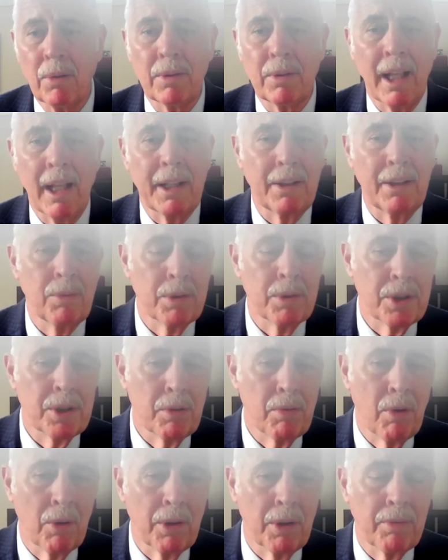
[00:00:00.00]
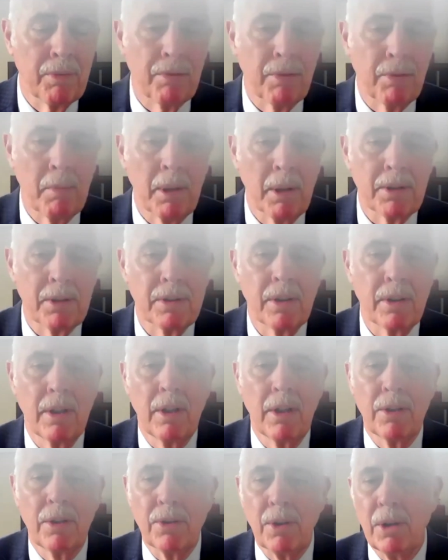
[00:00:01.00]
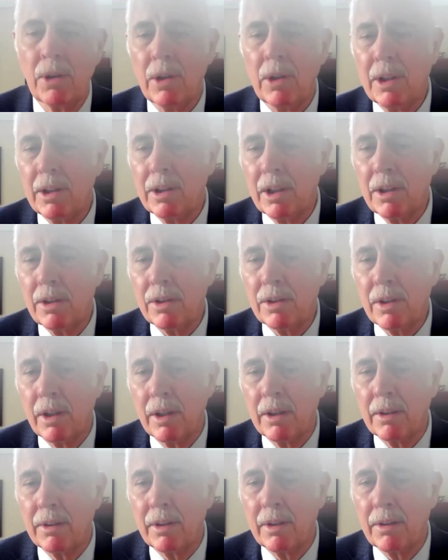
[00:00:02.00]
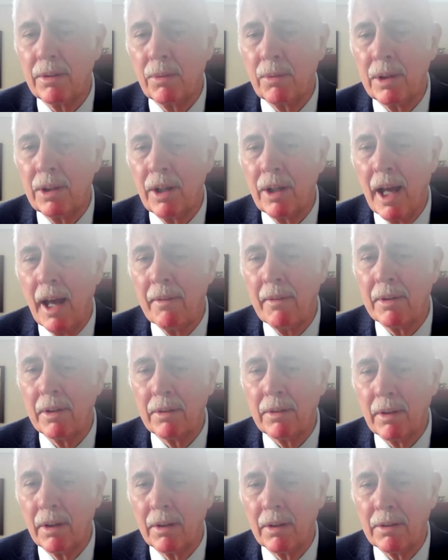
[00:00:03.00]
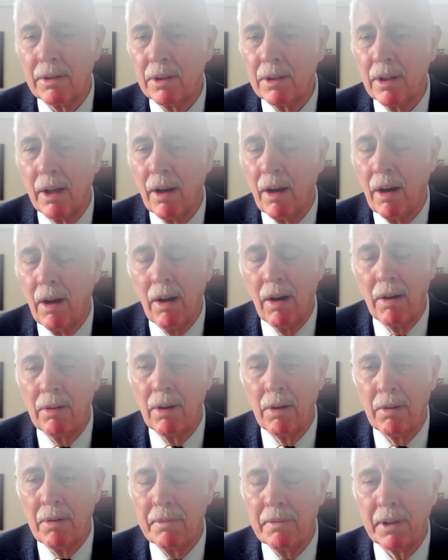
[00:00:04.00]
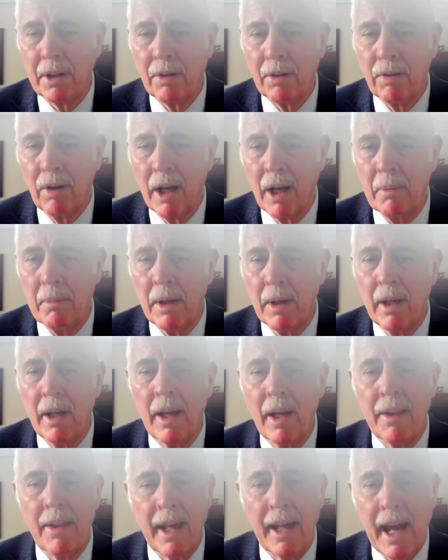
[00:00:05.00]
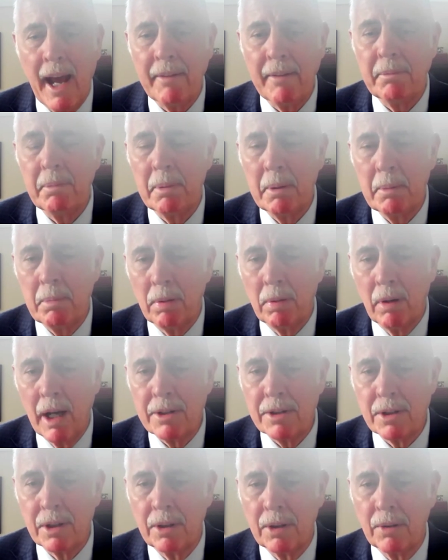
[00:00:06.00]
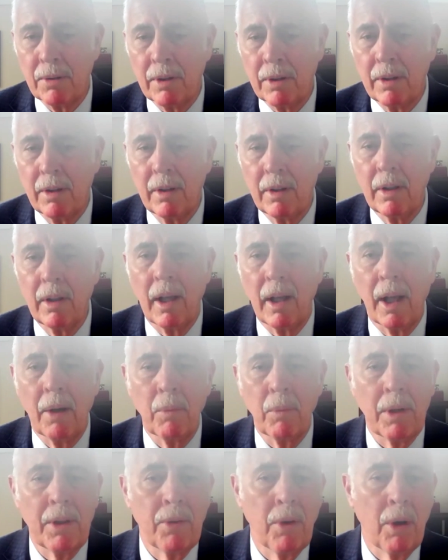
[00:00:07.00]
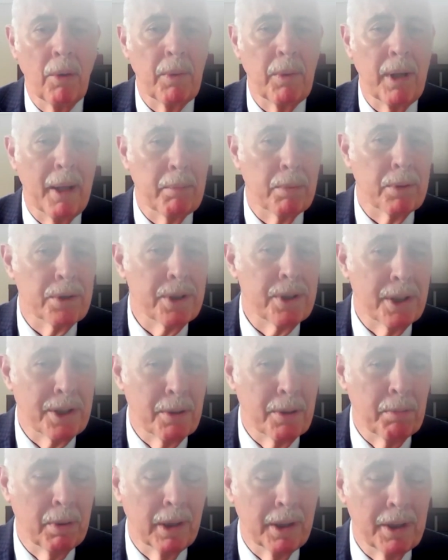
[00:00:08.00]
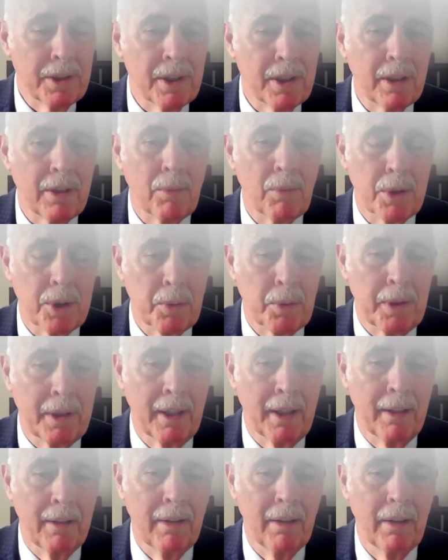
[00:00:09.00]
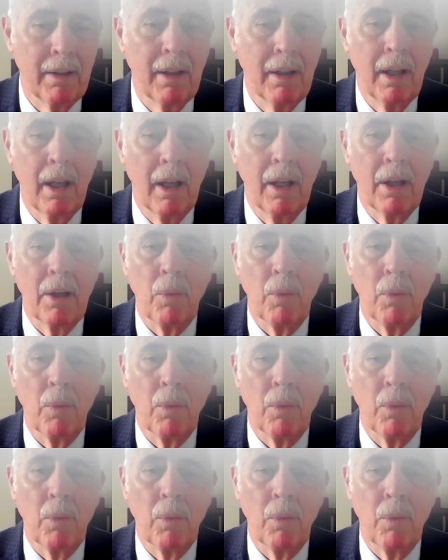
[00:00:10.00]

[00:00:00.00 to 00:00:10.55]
So that was eroded from us. So you look at these uh, when you have a, a, a, horrific crime, they have to be prosecuted. And we thought we had precision policing, which we did.